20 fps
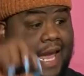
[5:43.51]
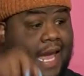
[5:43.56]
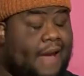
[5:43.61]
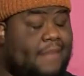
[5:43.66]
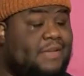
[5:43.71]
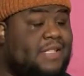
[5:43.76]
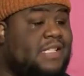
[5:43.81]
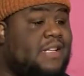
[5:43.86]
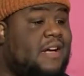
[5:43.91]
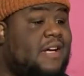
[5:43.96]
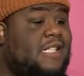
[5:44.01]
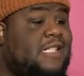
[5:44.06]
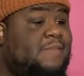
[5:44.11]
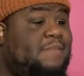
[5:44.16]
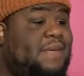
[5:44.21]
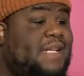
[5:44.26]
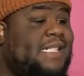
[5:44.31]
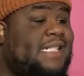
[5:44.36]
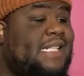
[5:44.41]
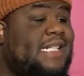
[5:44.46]
Amazon's
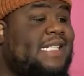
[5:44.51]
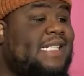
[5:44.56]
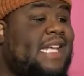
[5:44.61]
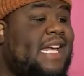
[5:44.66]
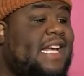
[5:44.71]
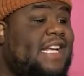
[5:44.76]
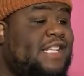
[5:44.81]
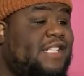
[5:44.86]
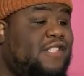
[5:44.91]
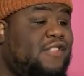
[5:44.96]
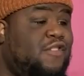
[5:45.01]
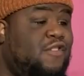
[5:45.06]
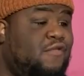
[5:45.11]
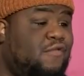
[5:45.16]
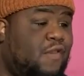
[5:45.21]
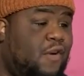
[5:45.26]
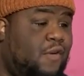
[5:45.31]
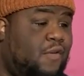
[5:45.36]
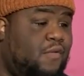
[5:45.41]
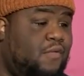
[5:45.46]
business in his new
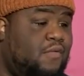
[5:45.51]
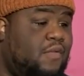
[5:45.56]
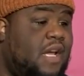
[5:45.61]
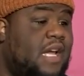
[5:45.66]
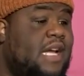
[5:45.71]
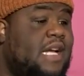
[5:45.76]
role.